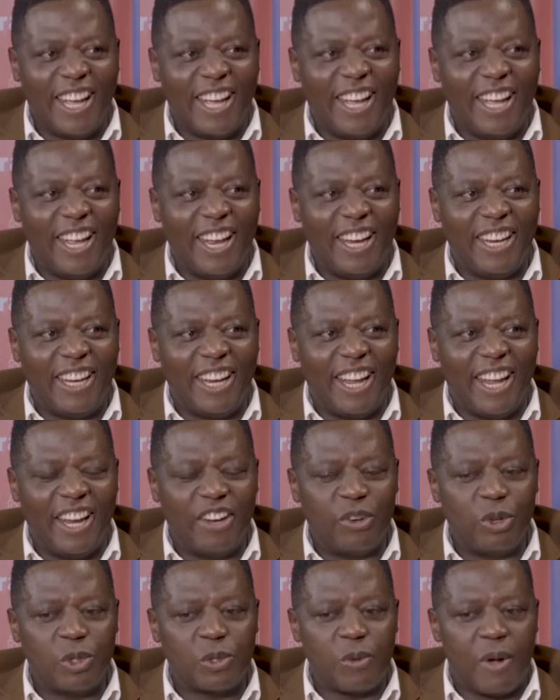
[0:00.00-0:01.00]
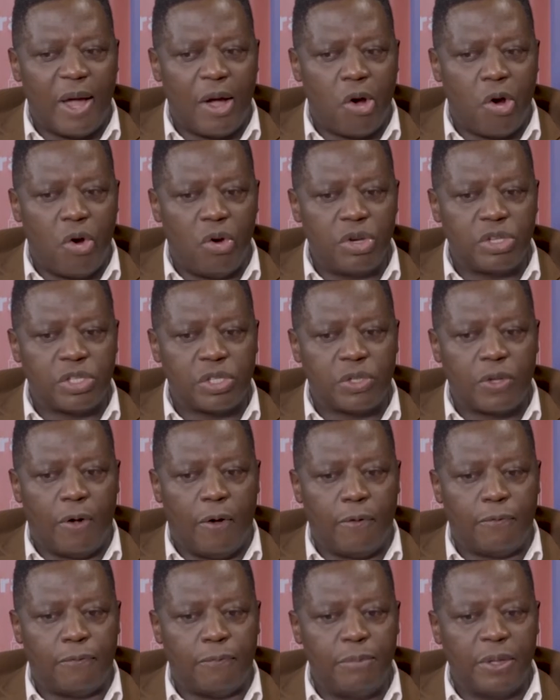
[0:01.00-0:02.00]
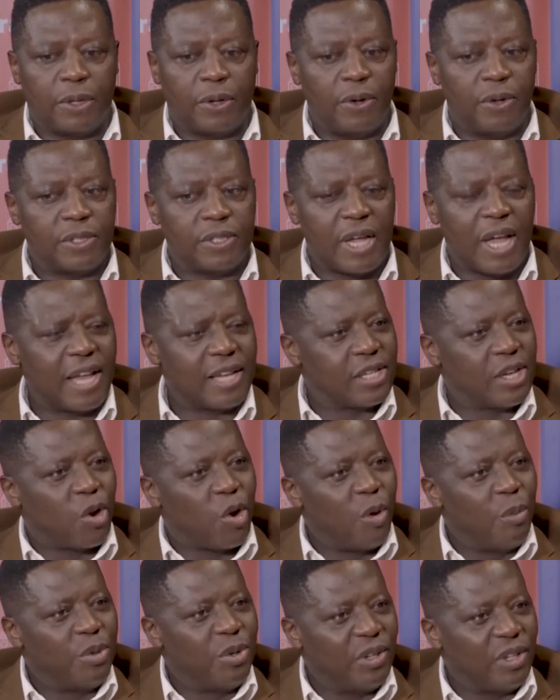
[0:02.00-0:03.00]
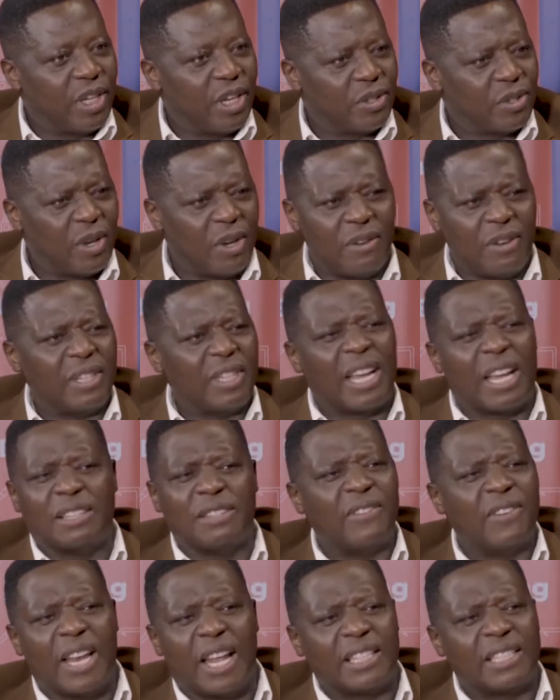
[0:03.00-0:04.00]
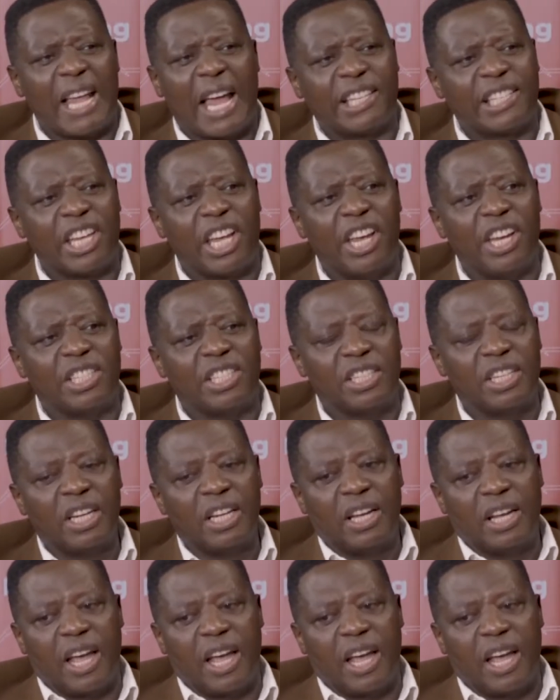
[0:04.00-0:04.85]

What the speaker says: And those were all stuff, because as a communicator, even at that age,